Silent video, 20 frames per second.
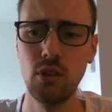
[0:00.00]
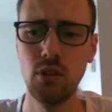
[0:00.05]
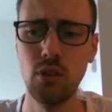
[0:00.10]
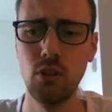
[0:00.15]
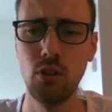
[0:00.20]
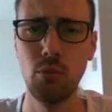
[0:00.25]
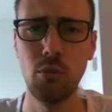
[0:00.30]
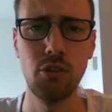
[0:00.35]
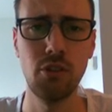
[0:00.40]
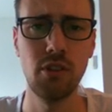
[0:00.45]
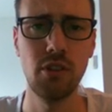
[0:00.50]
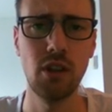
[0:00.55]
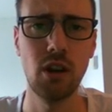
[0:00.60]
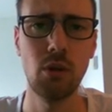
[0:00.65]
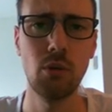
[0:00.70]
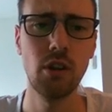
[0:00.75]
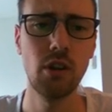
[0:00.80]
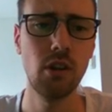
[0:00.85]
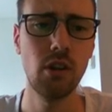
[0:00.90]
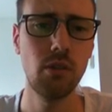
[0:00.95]
almost an
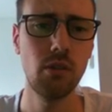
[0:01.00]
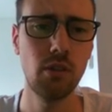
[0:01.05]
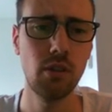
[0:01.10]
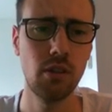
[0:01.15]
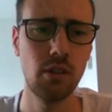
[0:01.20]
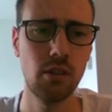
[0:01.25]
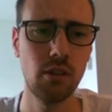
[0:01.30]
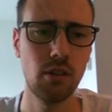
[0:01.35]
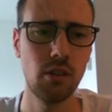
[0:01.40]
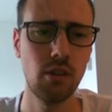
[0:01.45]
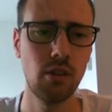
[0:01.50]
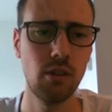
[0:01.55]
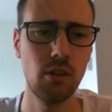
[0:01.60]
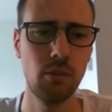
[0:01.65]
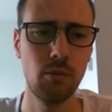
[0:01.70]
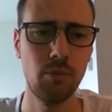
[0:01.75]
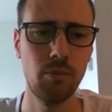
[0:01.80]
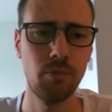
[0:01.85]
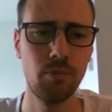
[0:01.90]
hour now as I